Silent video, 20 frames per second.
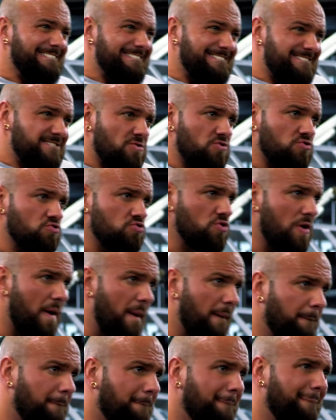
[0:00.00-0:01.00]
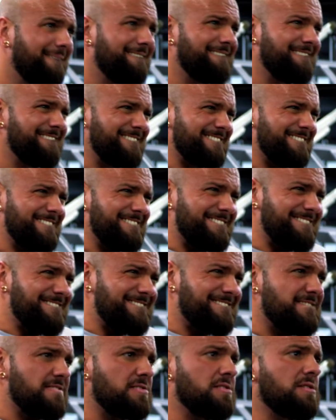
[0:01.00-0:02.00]
And I start with side raises just
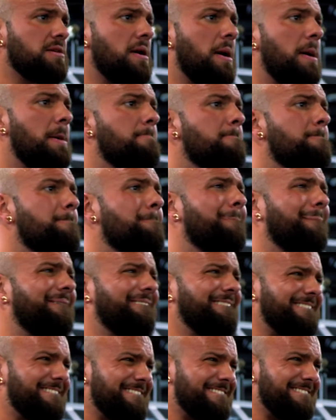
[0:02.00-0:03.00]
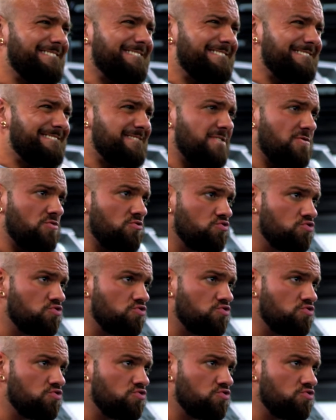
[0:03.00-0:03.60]
to, basically a warm up.